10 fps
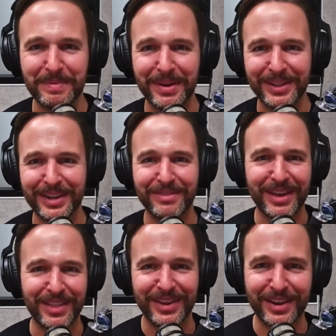might leave
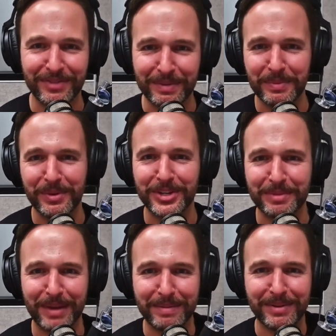that there. If you've been
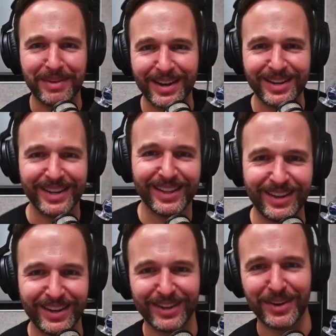watching Baby Reindeer,
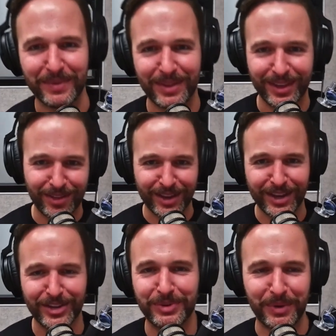let Nick know whether you think
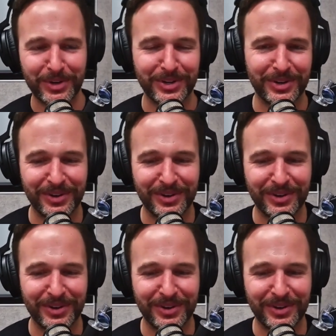he should watch it or